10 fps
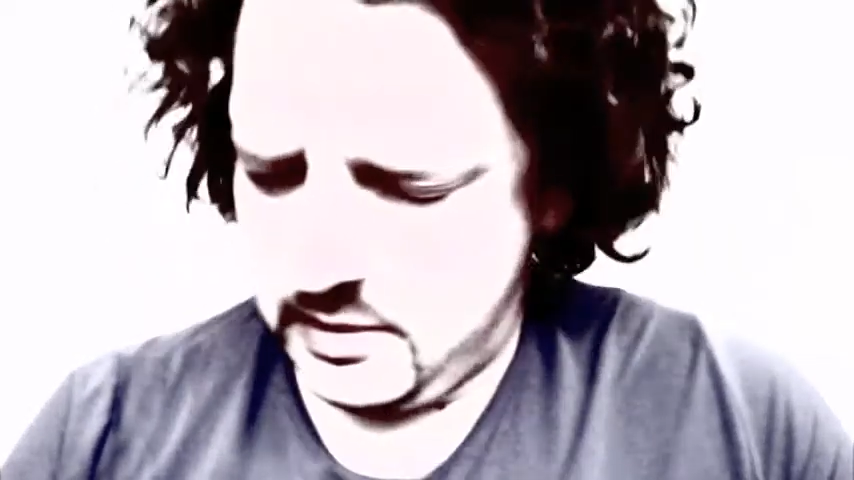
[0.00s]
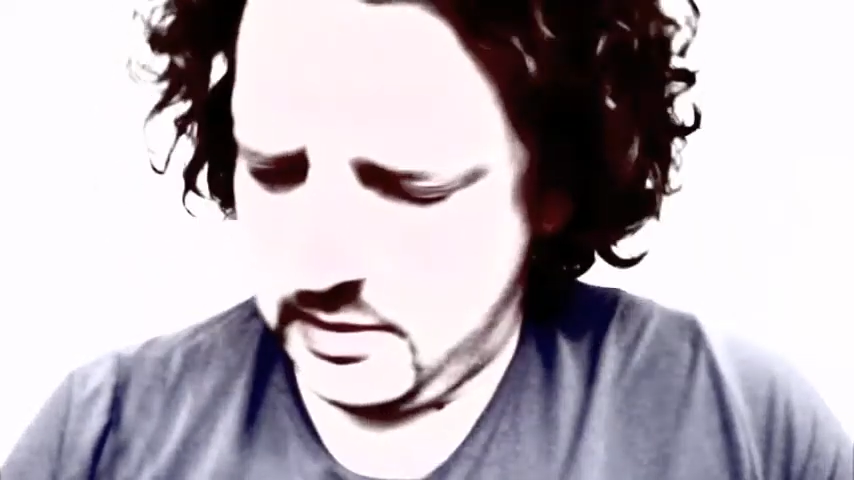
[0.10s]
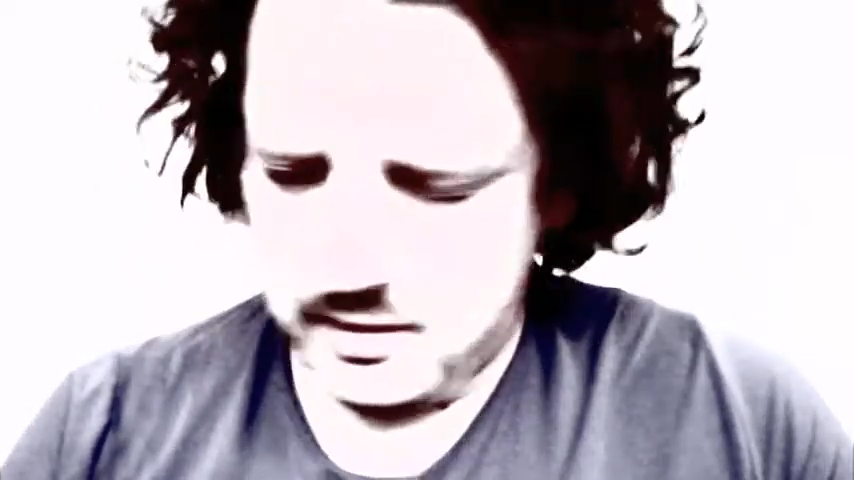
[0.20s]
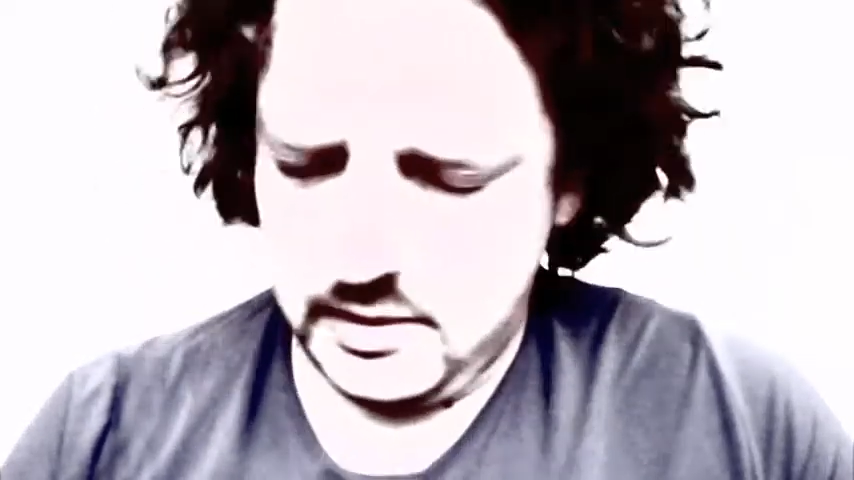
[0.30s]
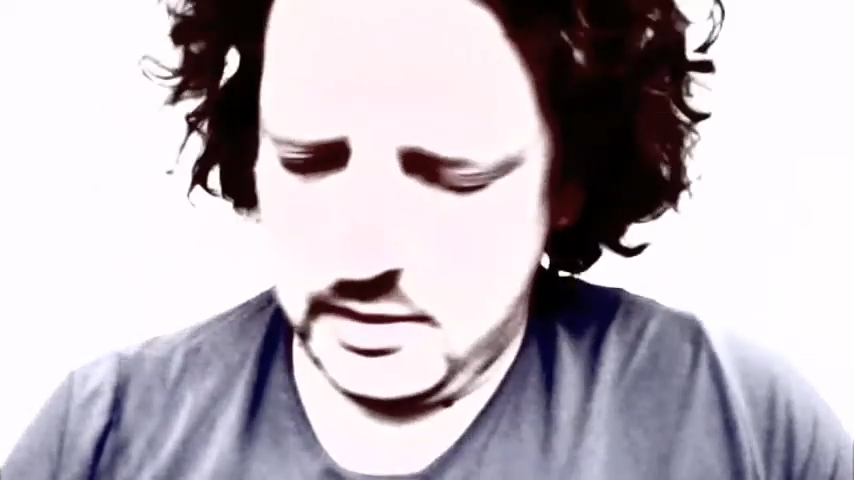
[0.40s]
all
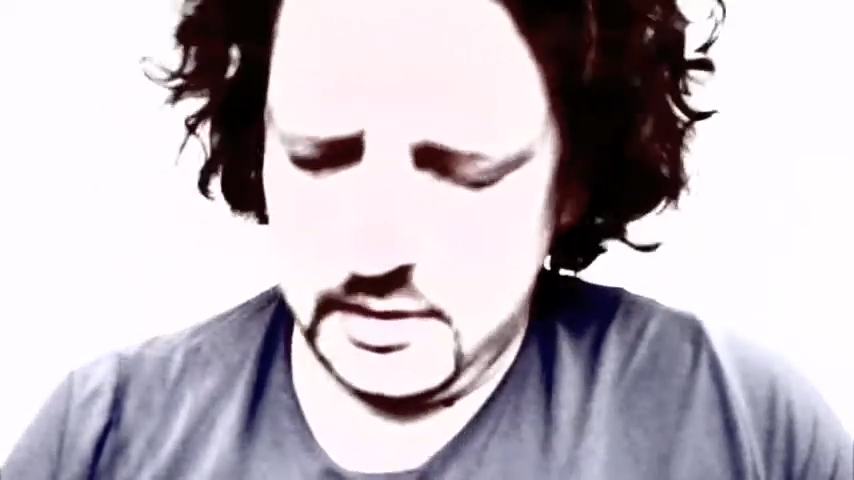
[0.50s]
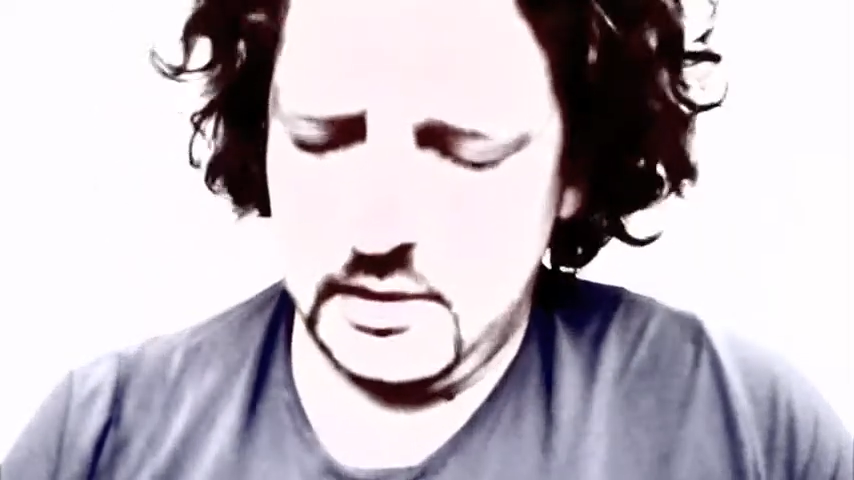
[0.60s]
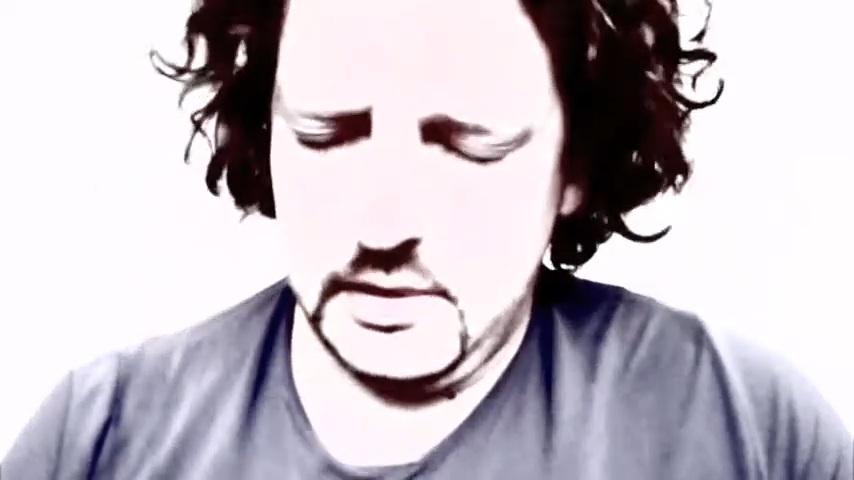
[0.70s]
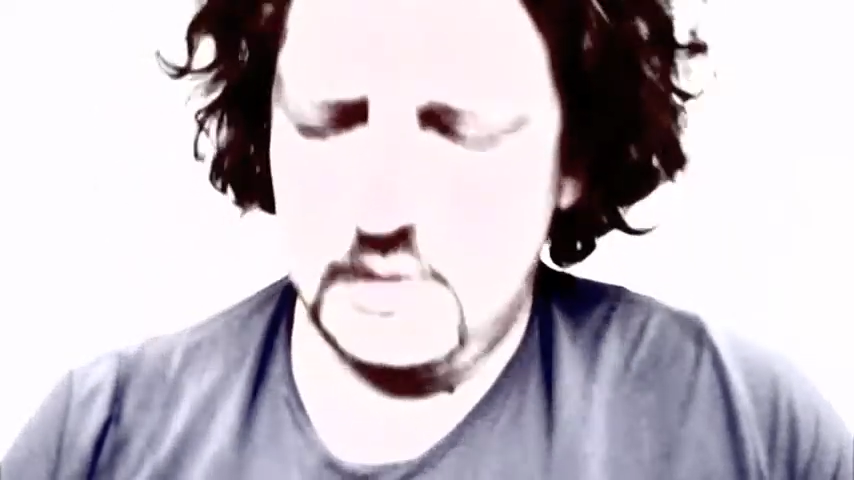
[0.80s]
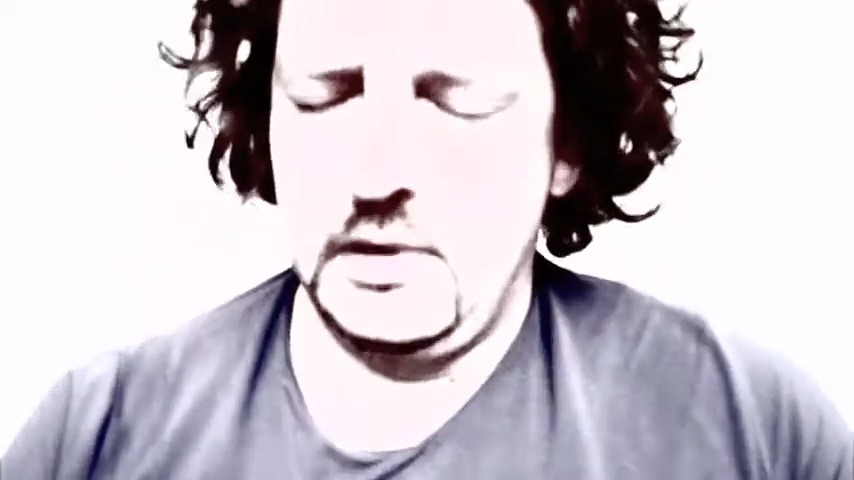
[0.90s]
these
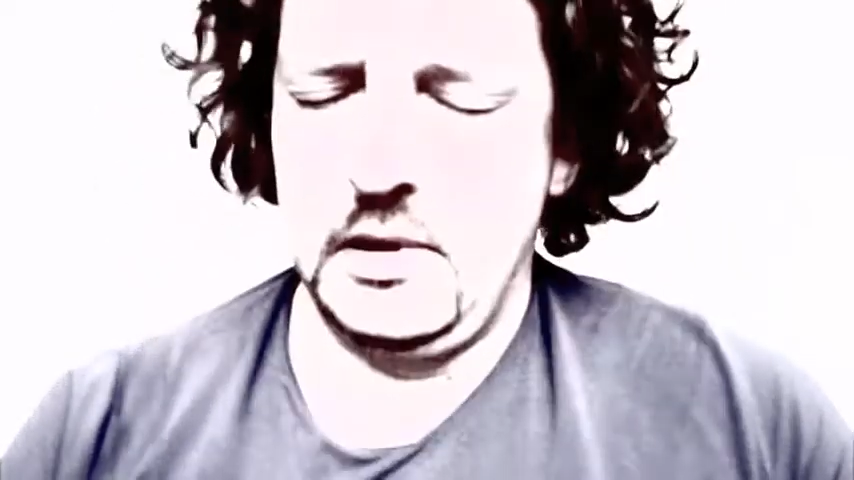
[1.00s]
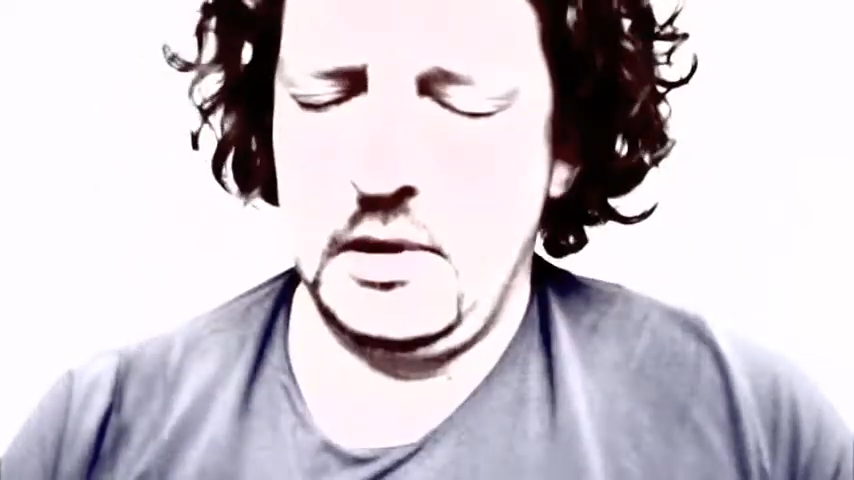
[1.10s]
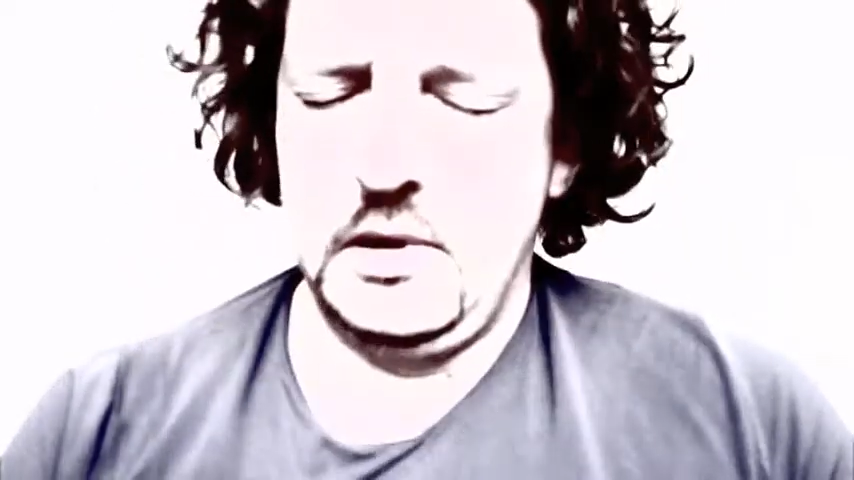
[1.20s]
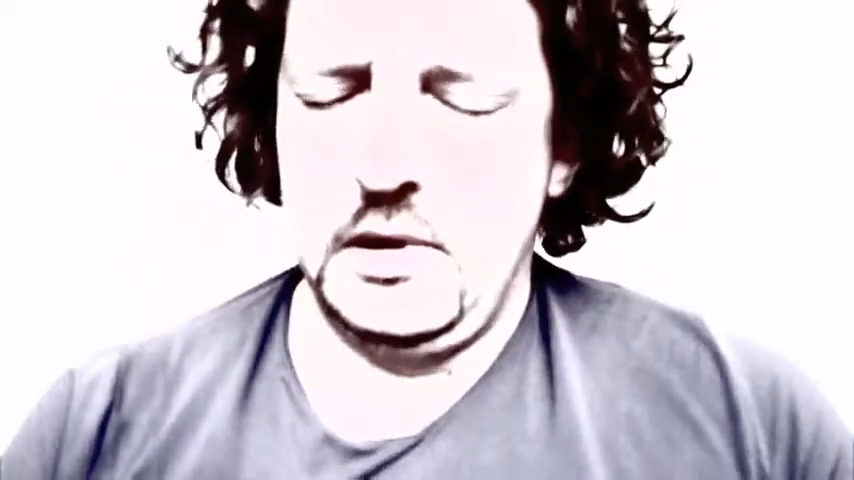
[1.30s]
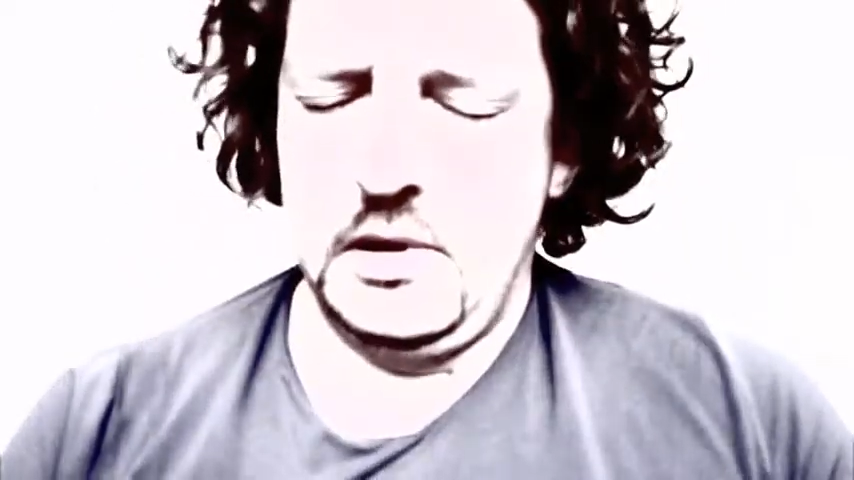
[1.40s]
violent changes in
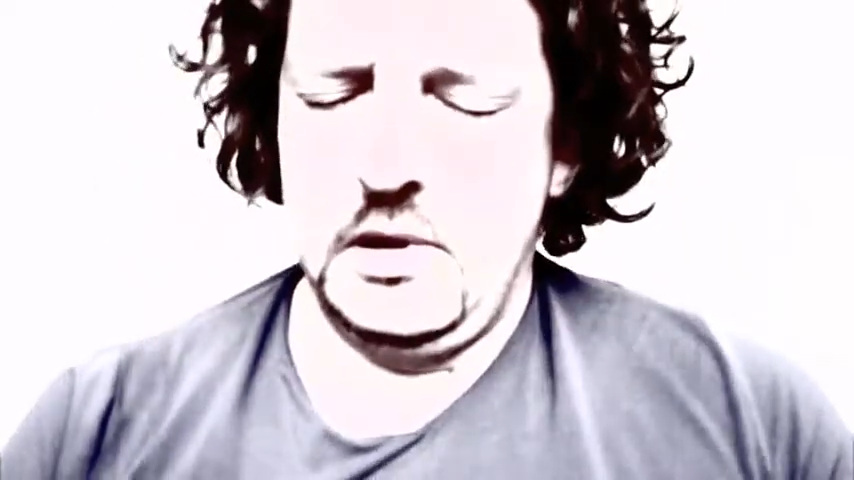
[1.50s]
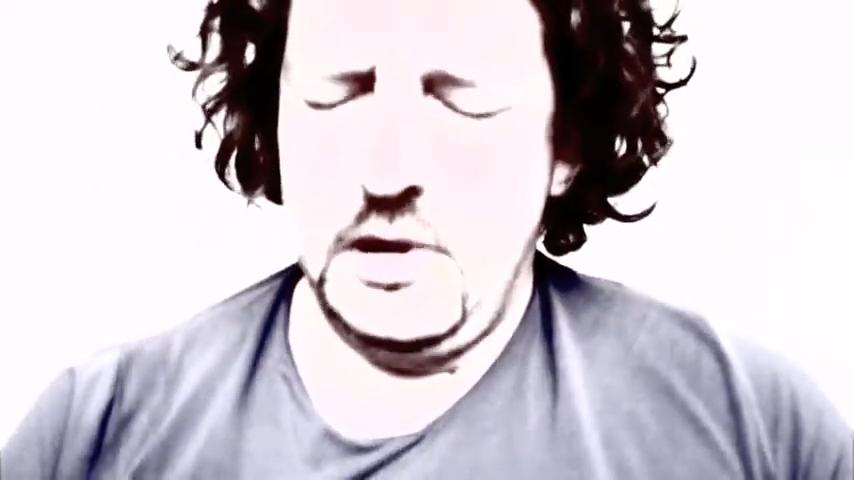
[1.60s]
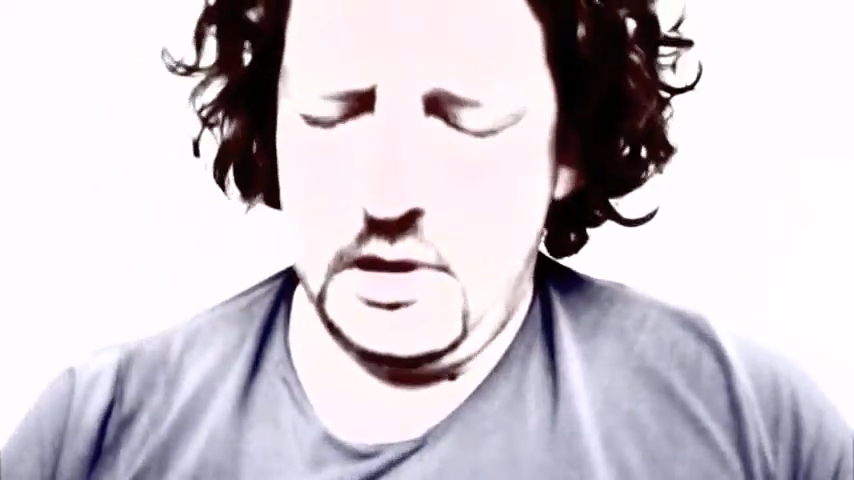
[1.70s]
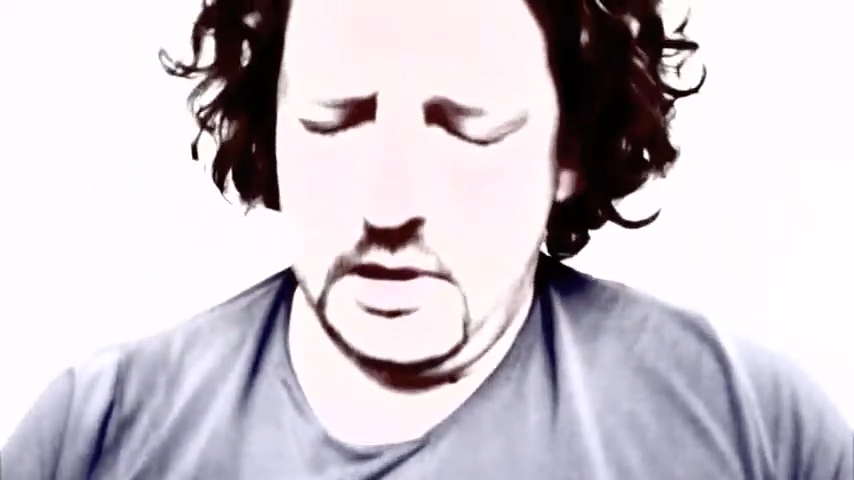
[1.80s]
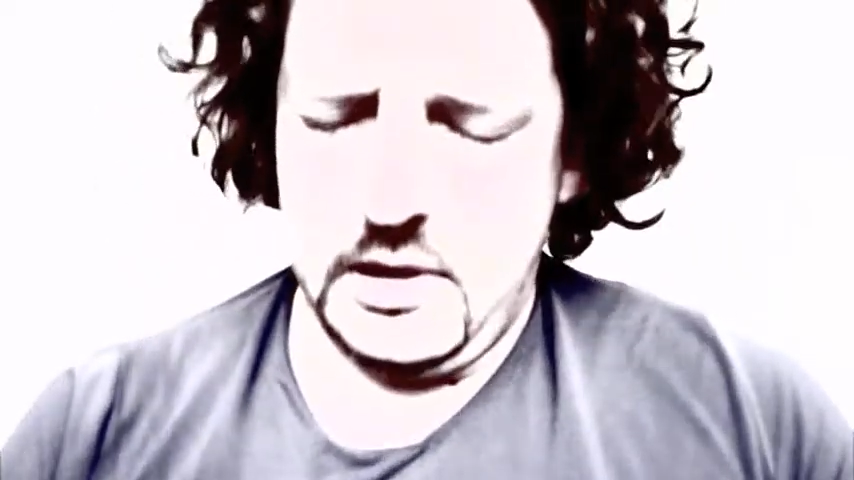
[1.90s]
my body.